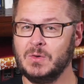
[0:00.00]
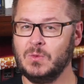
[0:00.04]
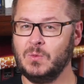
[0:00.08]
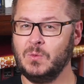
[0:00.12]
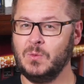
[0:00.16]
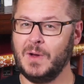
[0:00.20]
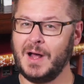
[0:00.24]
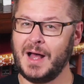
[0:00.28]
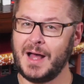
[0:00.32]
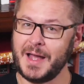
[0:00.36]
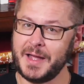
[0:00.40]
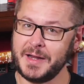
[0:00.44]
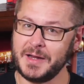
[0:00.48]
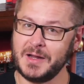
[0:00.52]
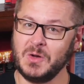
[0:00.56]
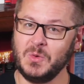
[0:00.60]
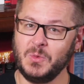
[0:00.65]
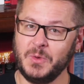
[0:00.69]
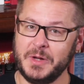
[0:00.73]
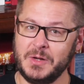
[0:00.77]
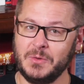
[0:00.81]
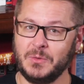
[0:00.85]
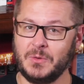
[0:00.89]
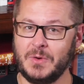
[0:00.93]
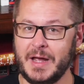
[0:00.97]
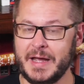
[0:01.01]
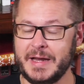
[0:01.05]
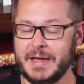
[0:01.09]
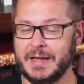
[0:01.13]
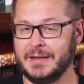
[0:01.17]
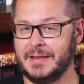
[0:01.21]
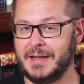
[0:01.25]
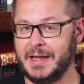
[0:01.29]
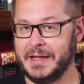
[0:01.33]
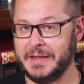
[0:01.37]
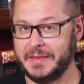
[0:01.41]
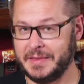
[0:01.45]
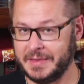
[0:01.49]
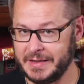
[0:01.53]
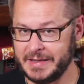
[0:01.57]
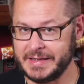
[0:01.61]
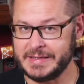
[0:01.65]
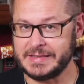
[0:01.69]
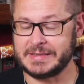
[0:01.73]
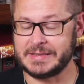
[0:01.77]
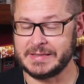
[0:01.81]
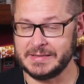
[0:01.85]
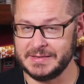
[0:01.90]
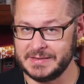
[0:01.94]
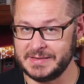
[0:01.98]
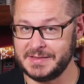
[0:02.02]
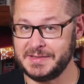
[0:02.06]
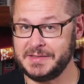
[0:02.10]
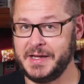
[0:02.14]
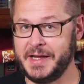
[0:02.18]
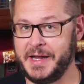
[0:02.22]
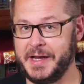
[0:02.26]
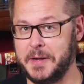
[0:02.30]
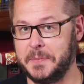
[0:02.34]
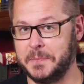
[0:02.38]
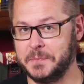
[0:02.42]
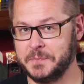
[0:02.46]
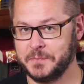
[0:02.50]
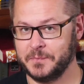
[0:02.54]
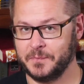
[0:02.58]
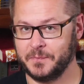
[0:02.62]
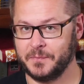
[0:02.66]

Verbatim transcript: why don't we write it like this instead?